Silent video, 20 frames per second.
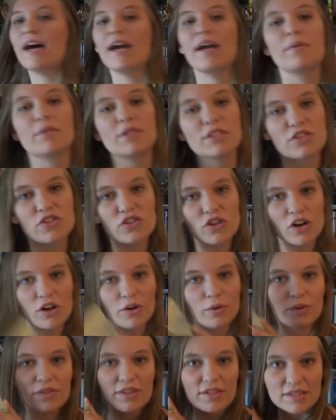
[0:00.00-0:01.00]
I will
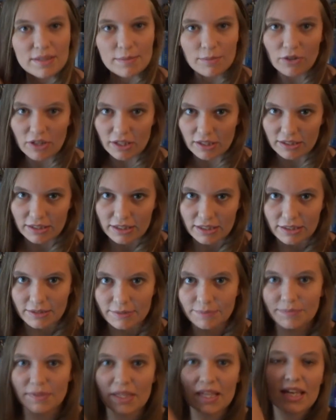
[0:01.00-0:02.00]
start with the
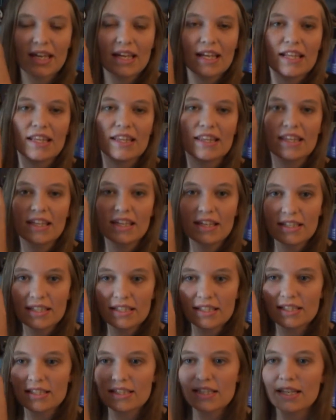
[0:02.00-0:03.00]
Silmarillion.
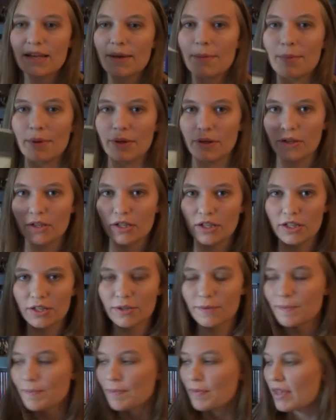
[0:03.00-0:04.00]
This book,
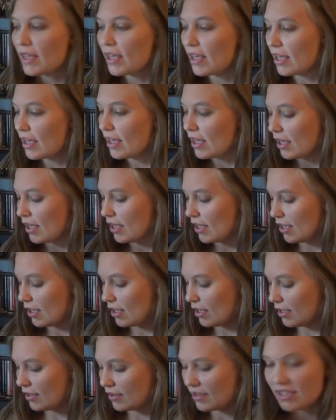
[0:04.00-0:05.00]

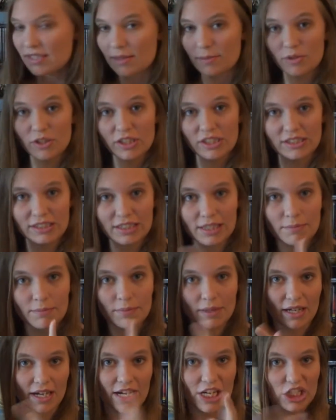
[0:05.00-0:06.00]
the Silmarillion
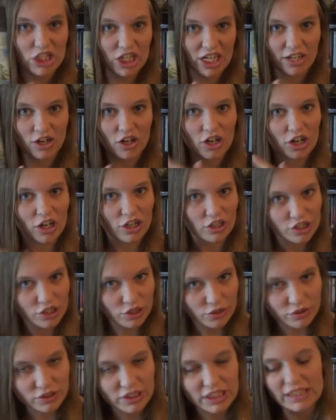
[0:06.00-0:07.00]
by J.R.R.
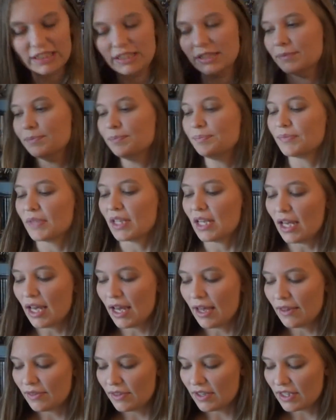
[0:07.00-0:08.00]
Tolkien.
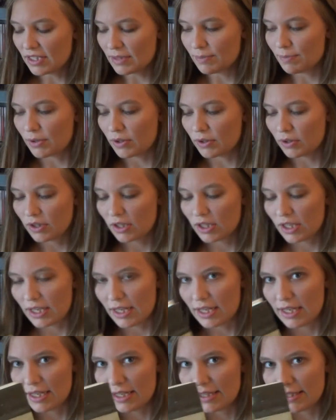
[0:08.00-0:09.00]
And this book
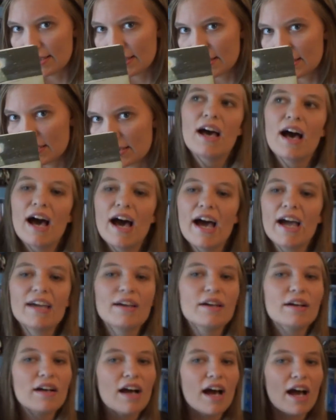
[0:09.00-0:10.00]
is,
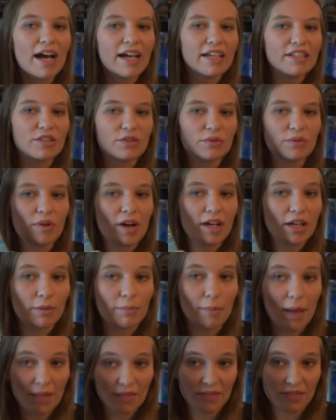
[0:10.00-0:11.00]
I do
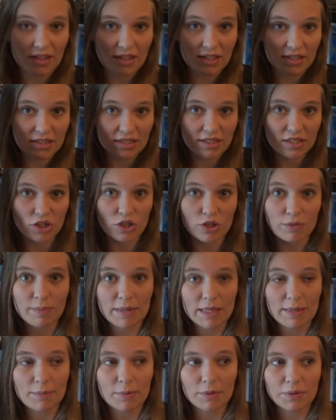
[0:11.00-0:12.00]
recommend this to
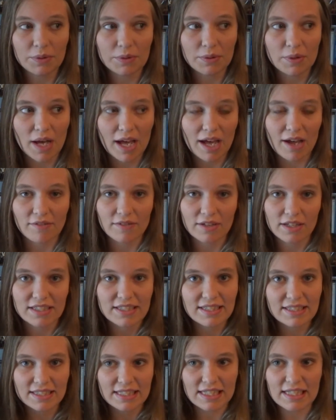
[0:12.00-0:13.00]
people who have
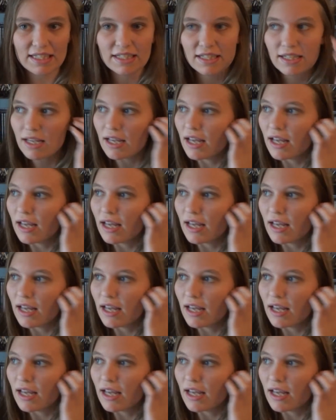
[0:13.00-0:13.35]
seen